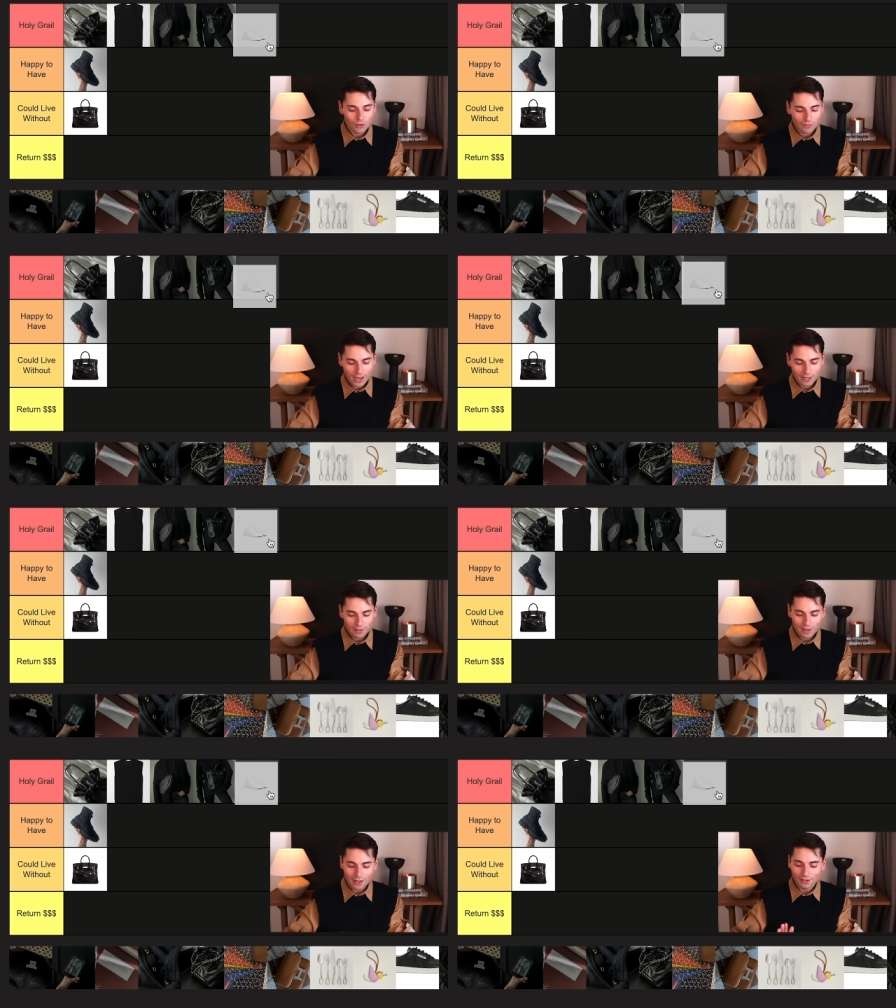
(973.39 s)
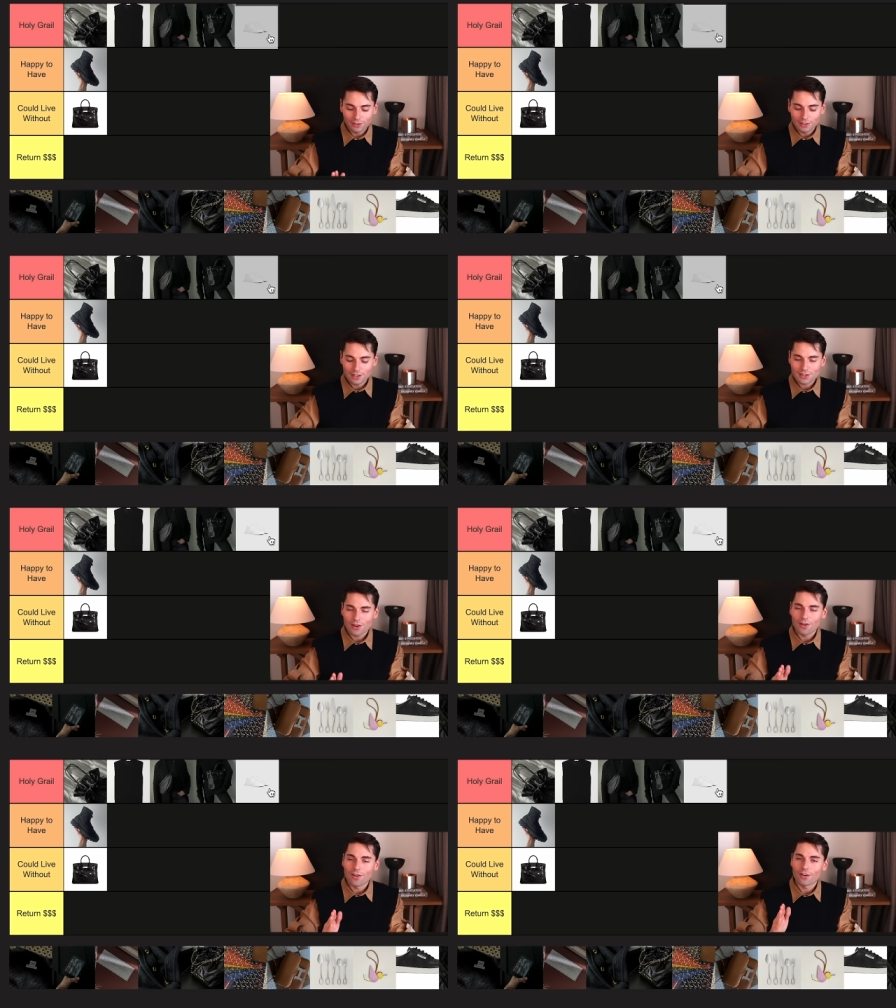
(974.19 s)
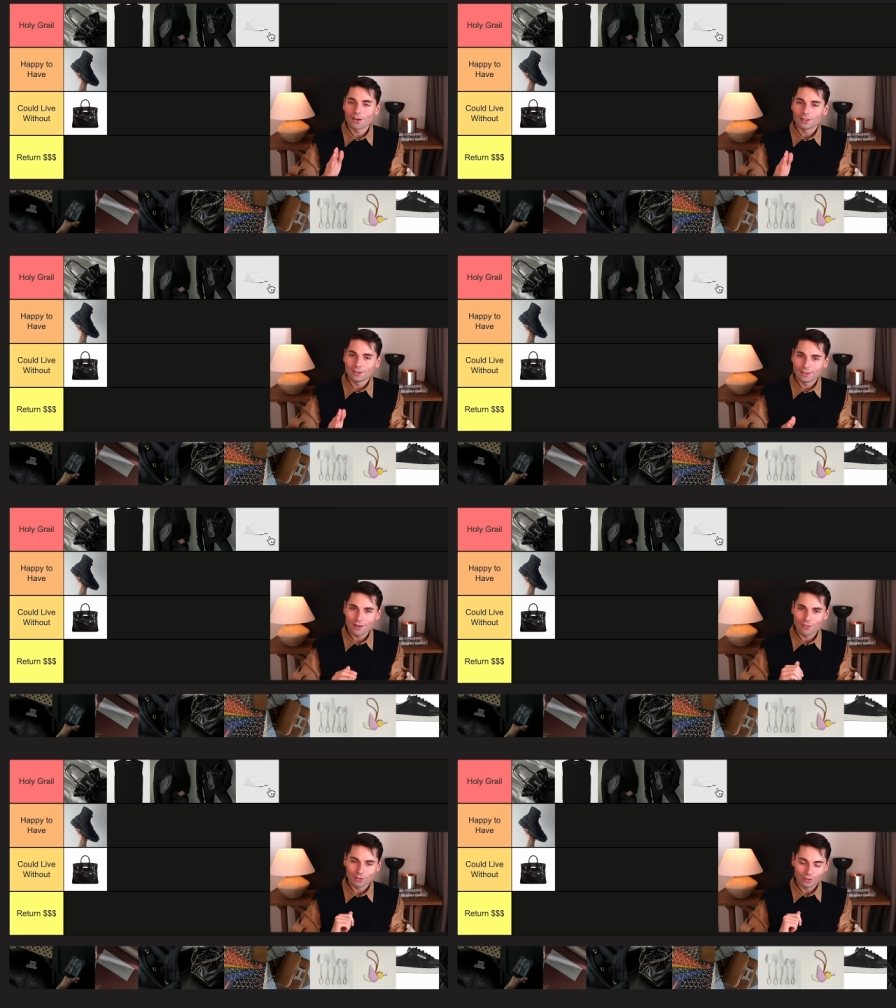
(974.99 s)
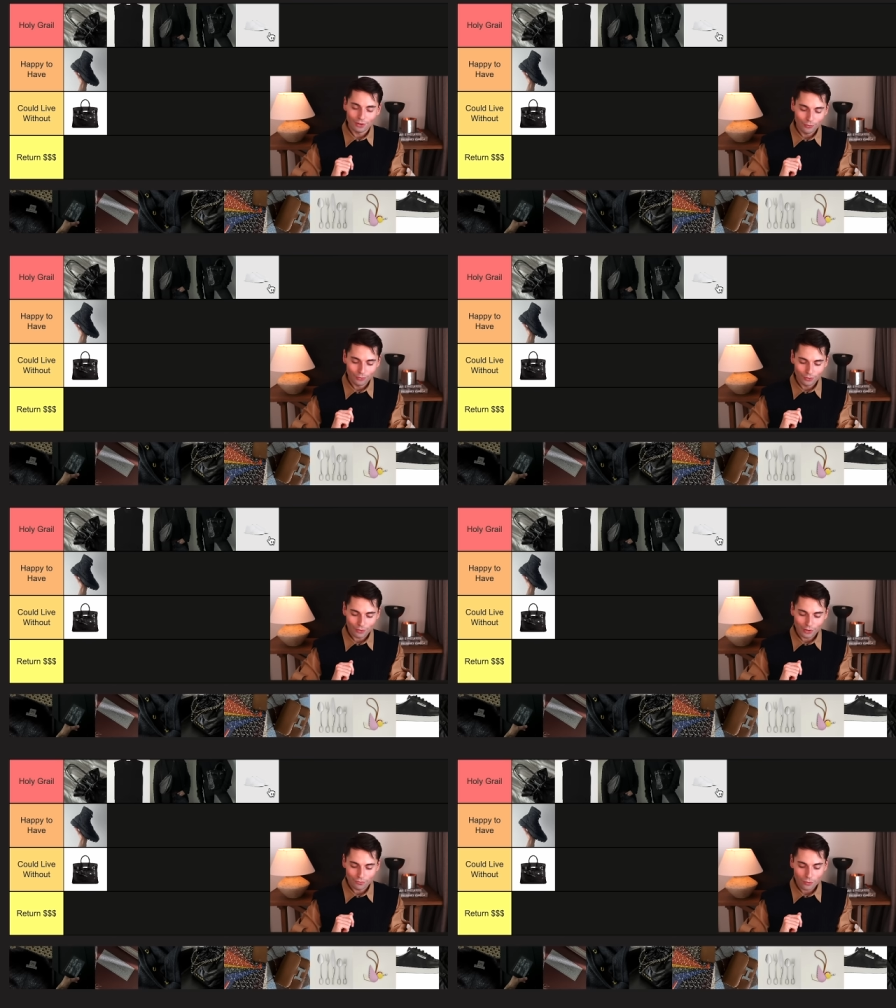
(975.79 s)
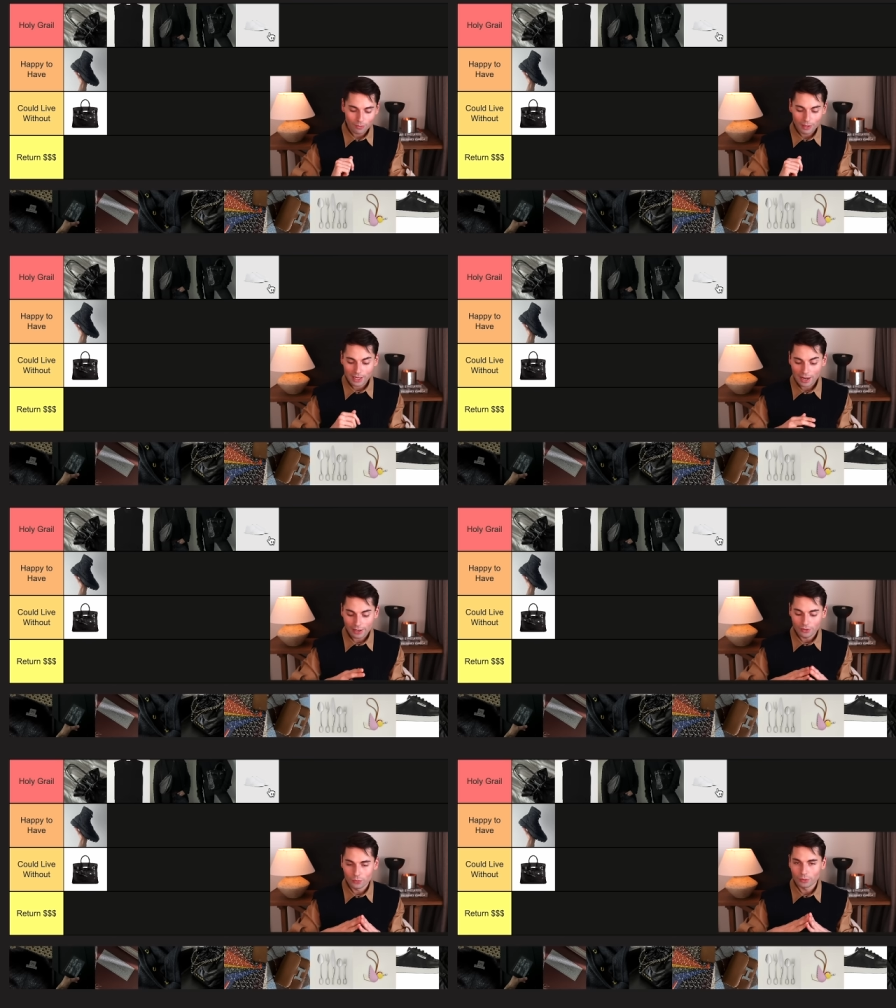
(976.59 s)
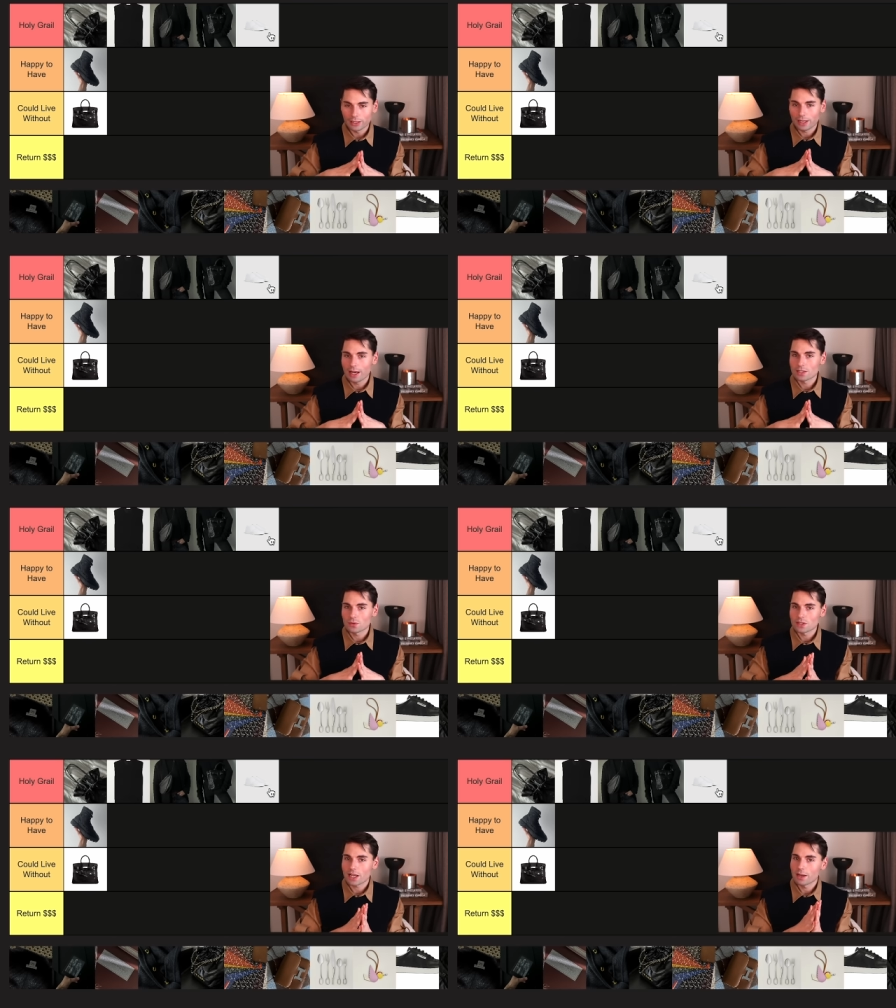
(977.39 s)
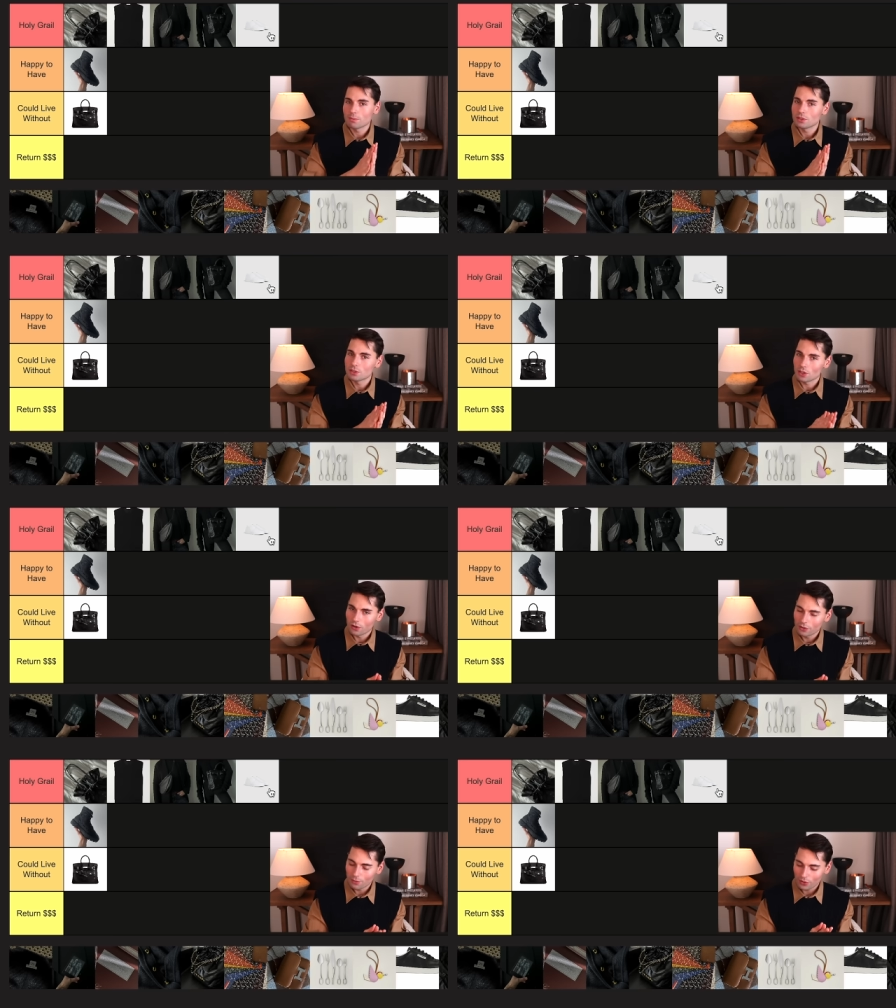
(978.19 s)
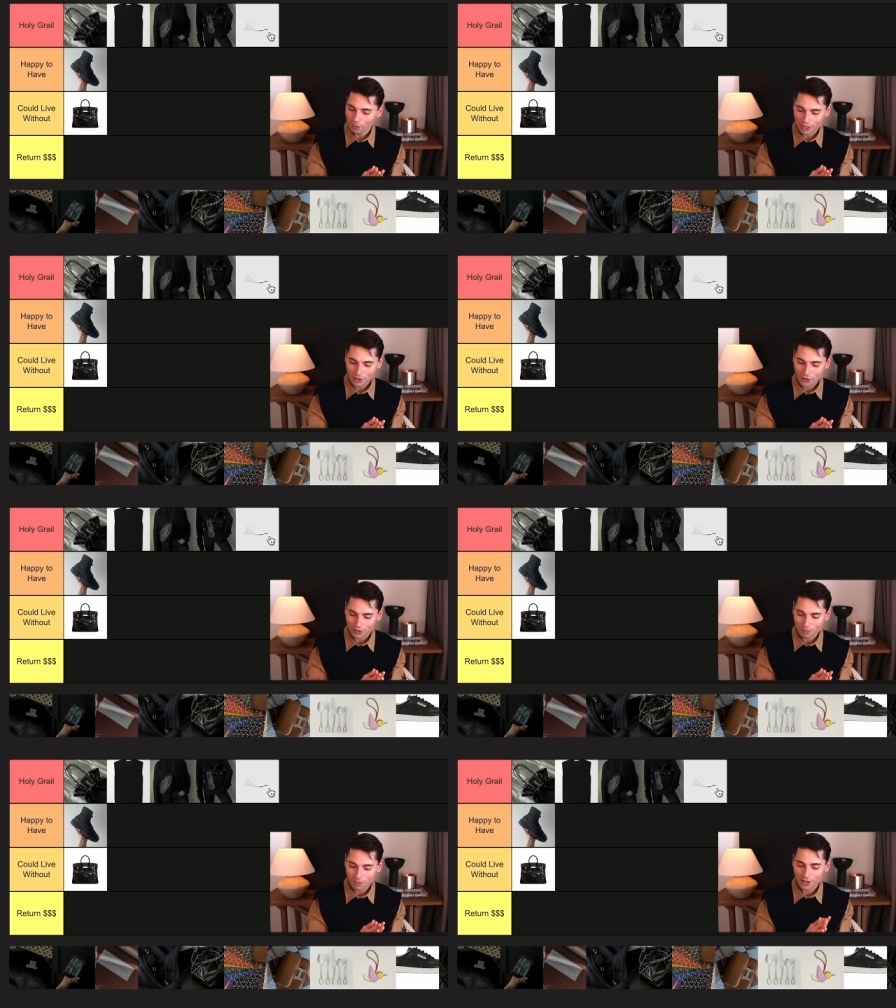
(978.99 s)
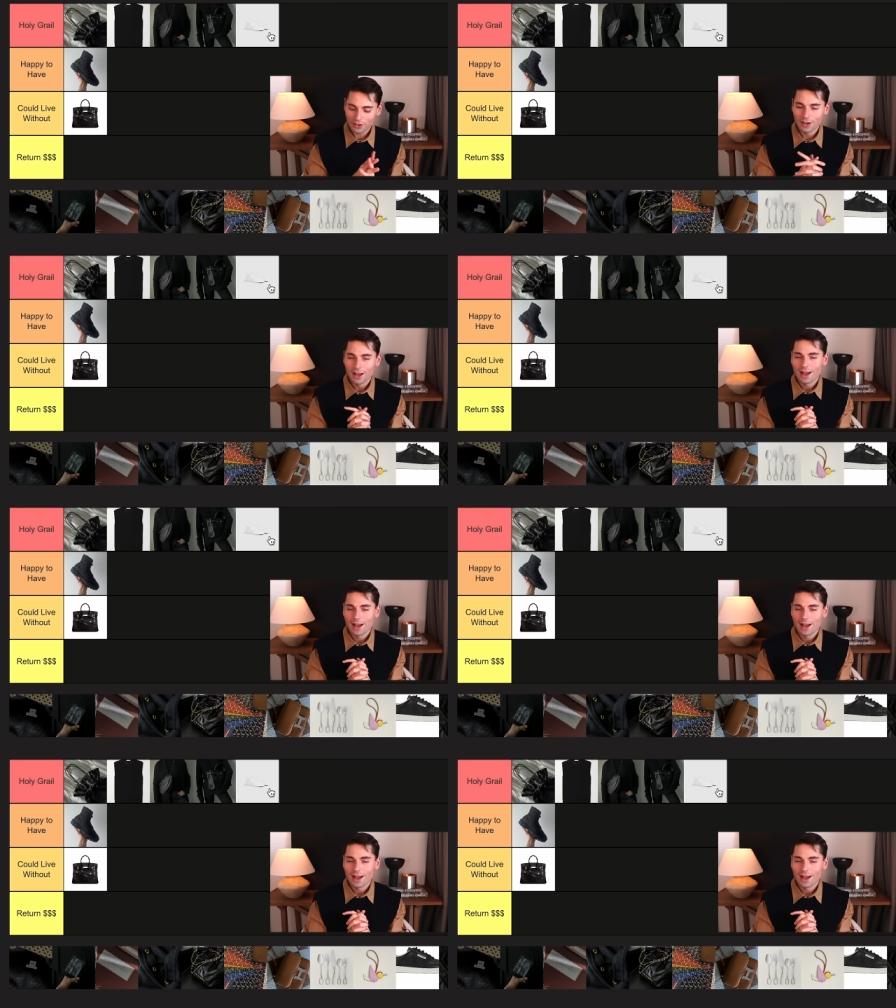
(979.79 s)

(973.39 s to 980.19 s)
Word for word: if anything, these are definitely a holy grail for me and I know that as soon as I am done with my current pair,